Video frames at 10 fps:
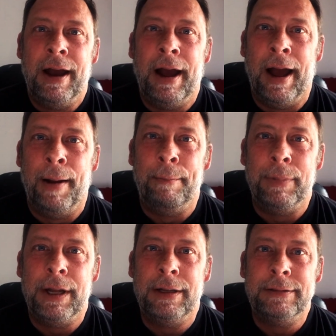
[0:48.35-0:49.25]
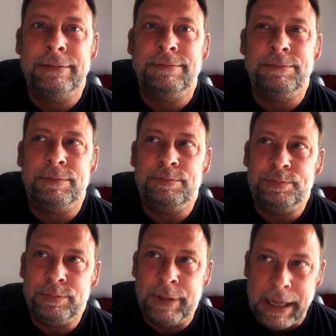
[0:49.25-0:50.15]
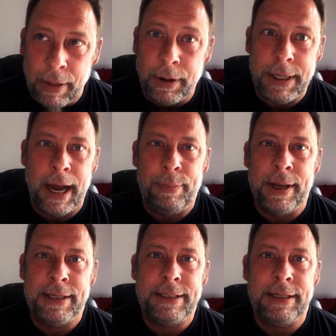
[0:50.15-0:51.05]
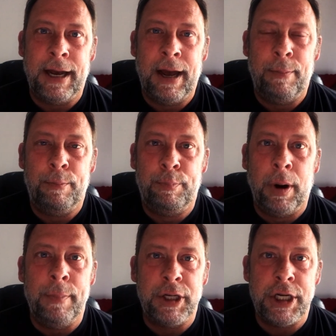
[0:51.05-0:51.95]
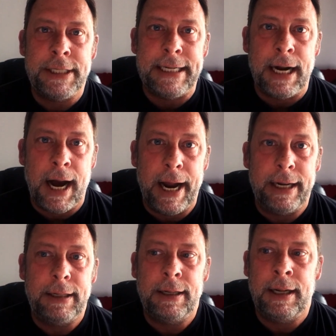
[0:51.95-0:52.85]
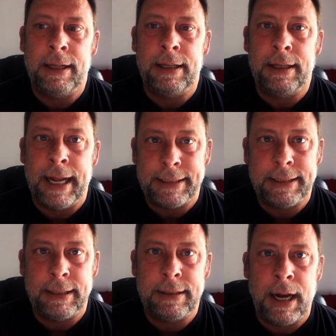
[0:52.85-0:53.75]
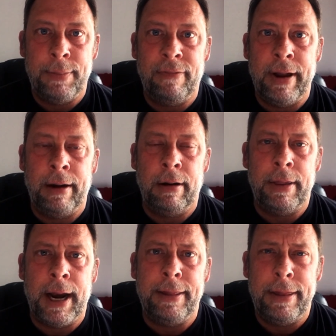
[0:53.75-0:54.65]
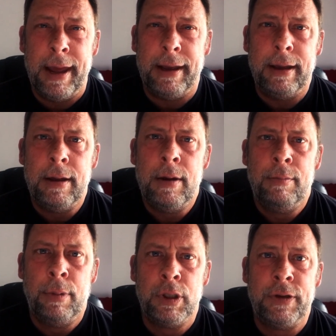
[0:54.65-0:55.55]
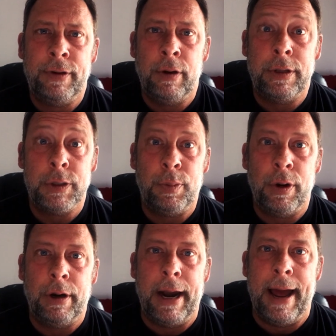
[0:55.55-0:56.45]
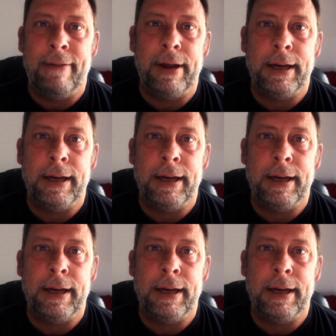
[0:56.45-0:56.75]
Um, the other type is uh, permission denied, and that's the type of error that I think most of you at this point are having.